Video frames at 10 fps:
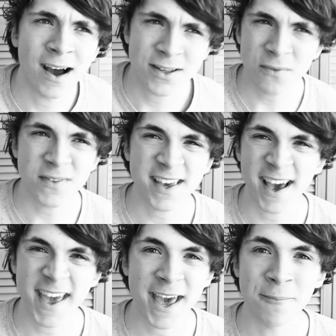I don't
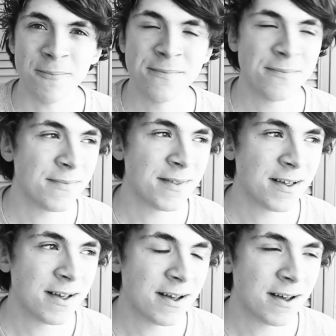think I am.
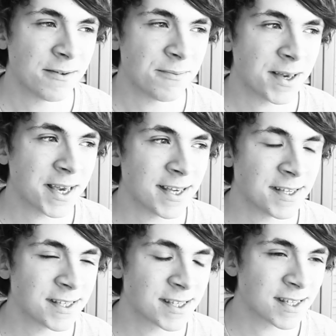
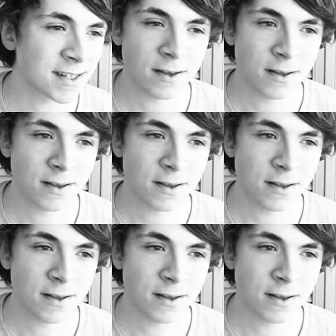Because